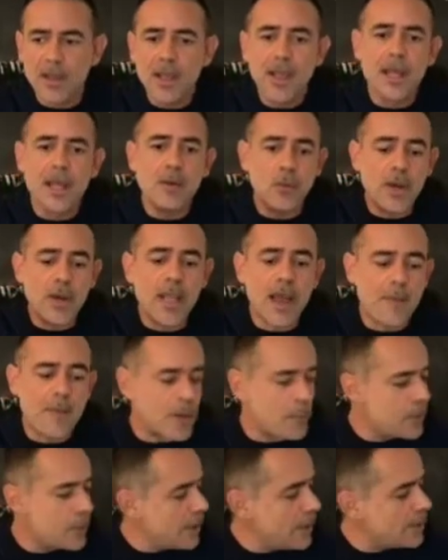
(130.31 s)
and we have a
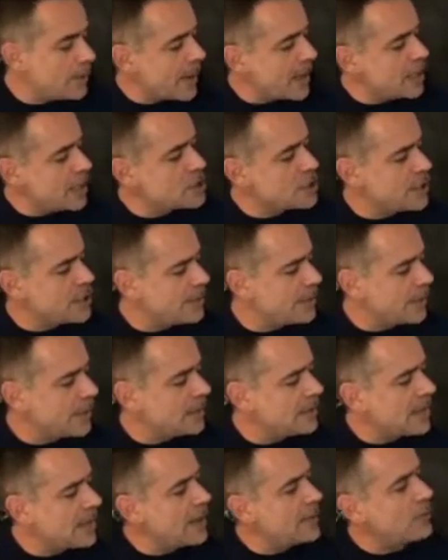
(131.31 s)
prepaid
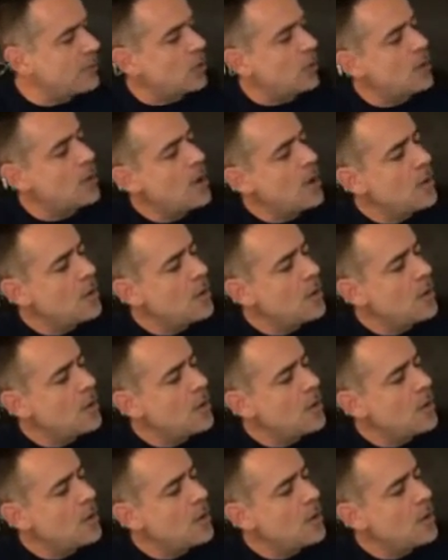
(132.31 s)
shipping label,